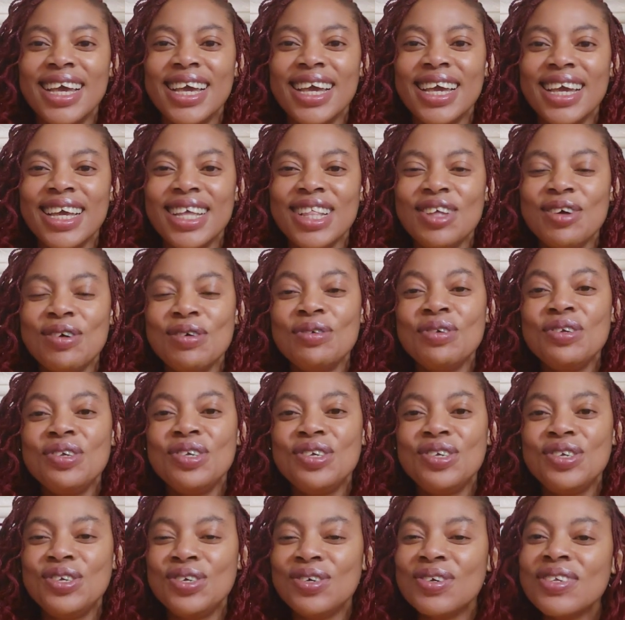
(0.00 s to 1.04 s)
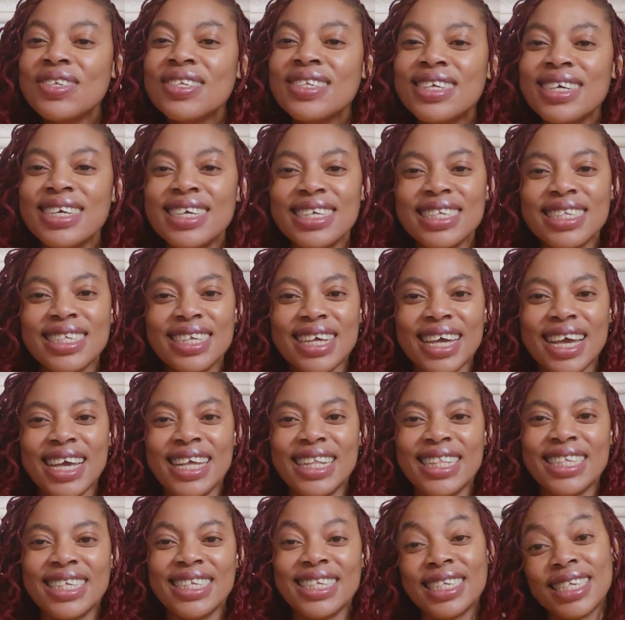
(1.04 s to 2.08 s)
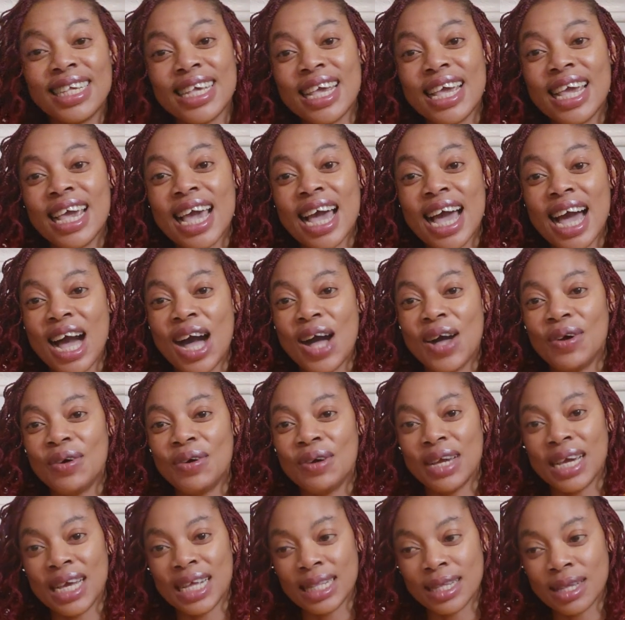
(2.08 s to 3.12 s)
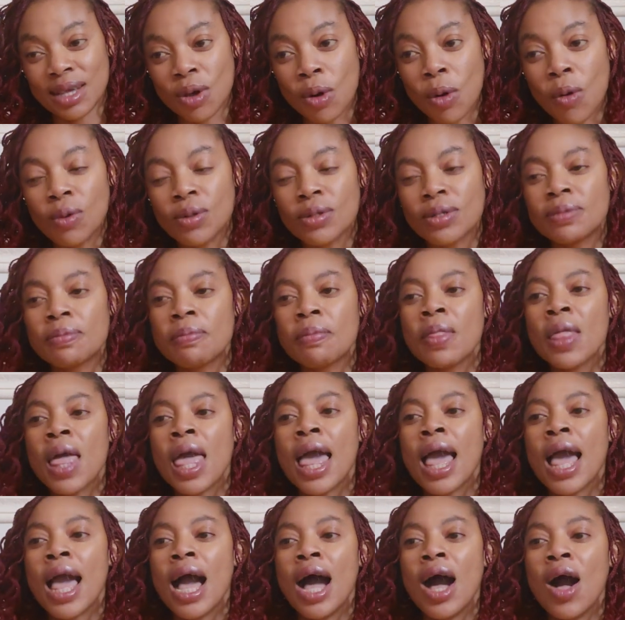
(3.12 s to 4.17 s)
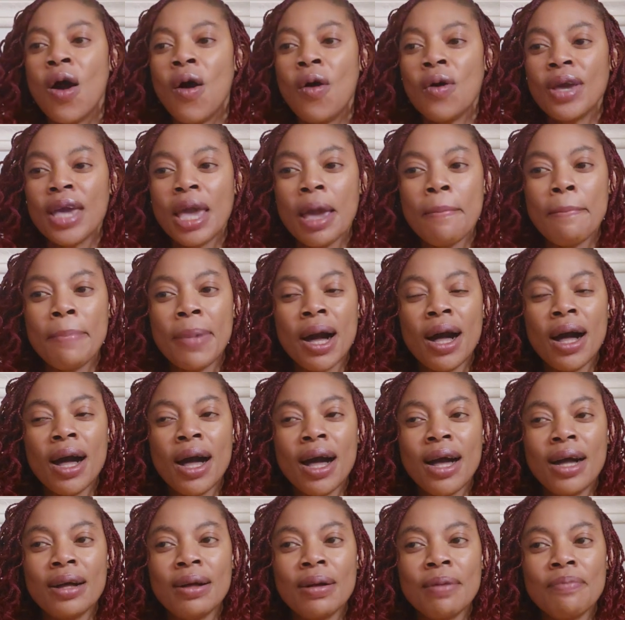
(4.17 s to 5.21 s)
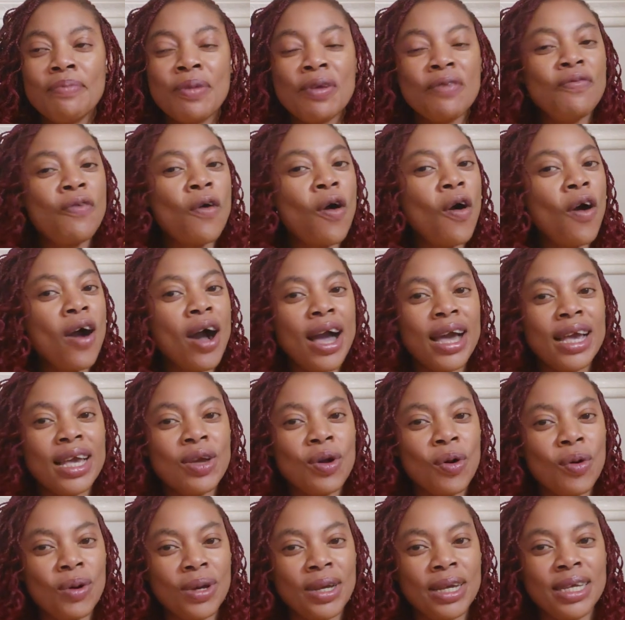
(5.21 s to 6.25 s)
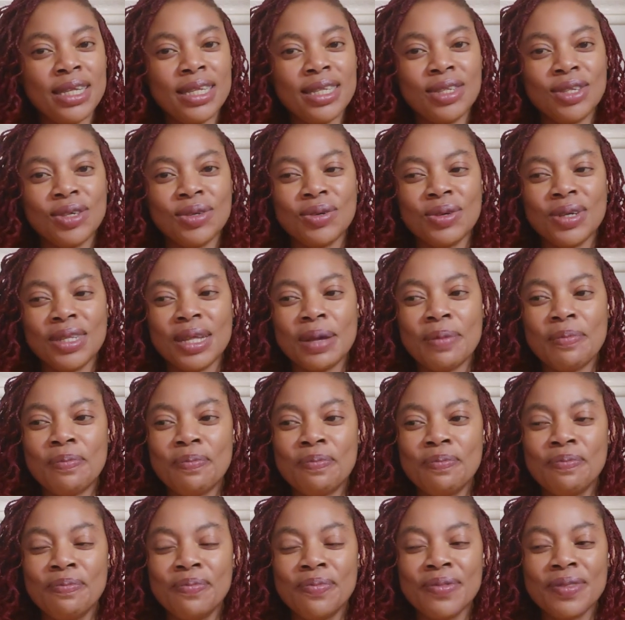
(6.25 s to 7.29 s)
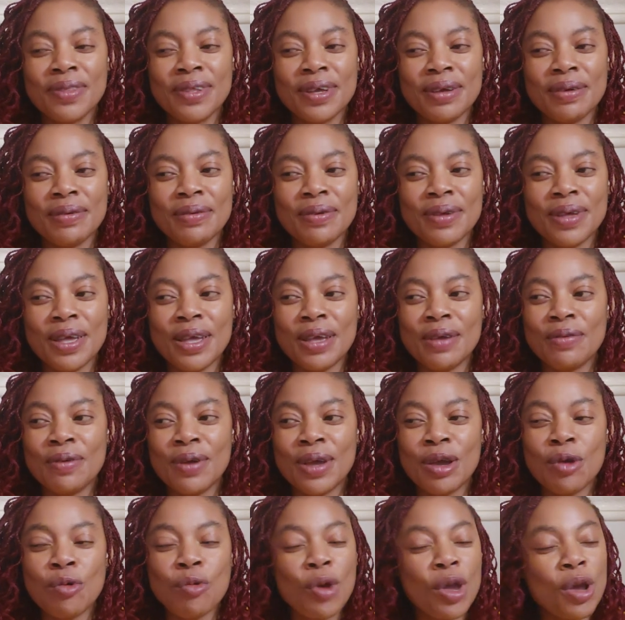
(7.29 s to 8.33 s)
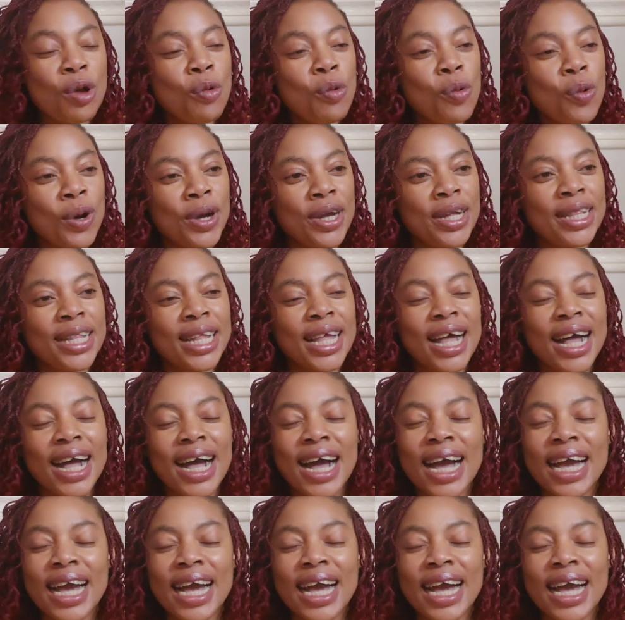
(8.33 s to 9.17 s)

you know, use this and see how it goes. Okay, but before I go into it, a quick one.